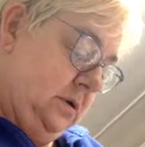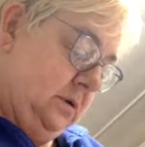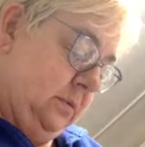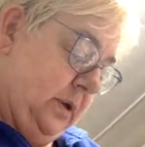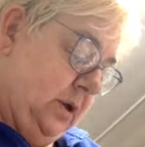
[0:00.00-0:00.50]

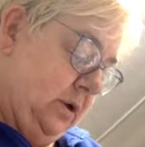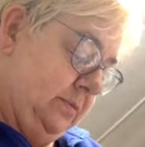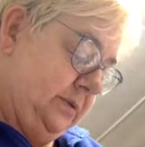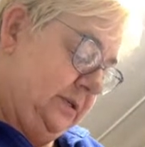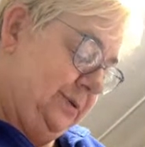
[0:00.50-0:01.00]
You're
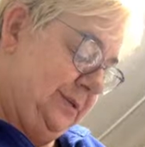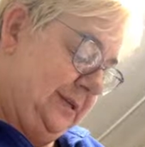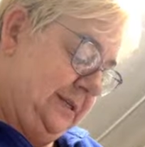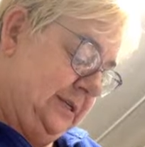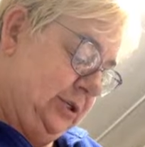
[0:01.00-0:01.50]
welcome.
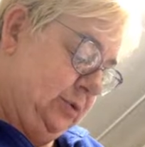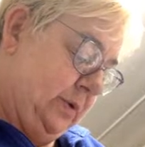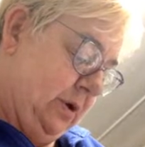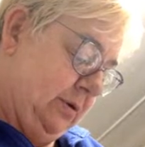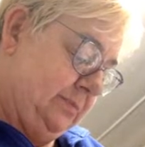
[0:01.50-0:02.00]
Susie says you're
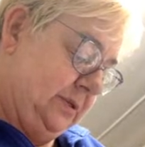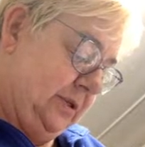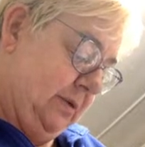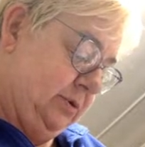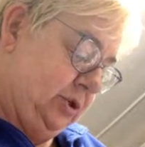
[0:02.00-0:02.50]
welcome.
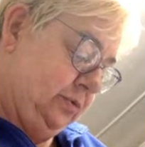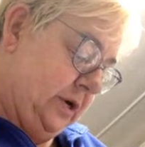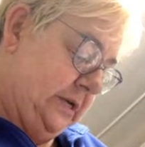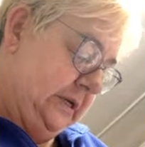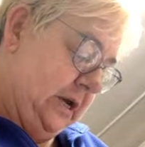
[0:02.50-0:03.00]
So that was
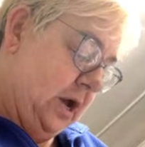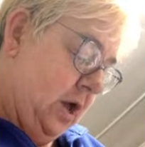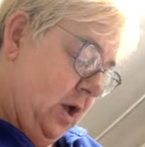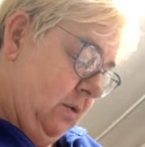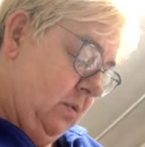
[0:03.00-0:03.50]
your idea.
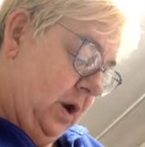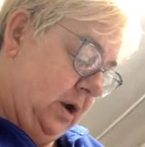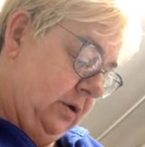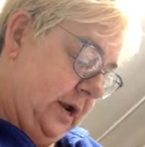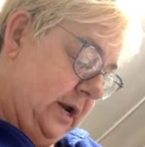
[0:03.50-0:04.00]
What
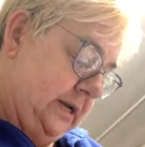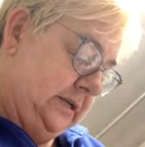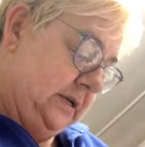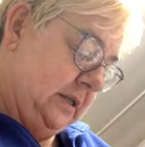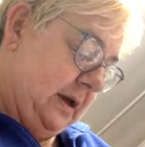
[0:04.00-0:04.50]
a great
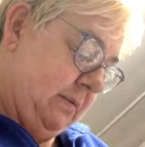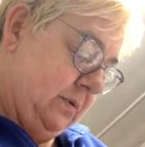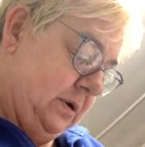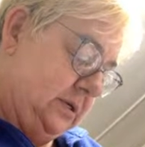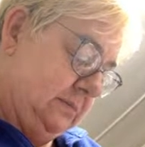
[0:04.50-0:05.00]
idea that
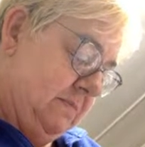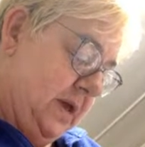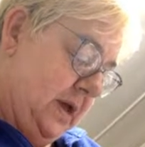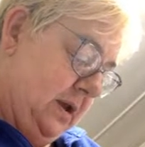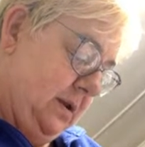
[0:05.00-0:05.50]
was,
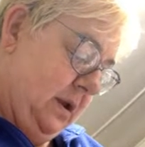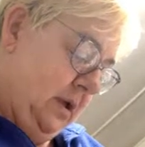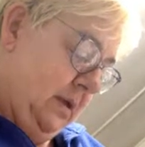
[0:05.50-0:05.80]
man.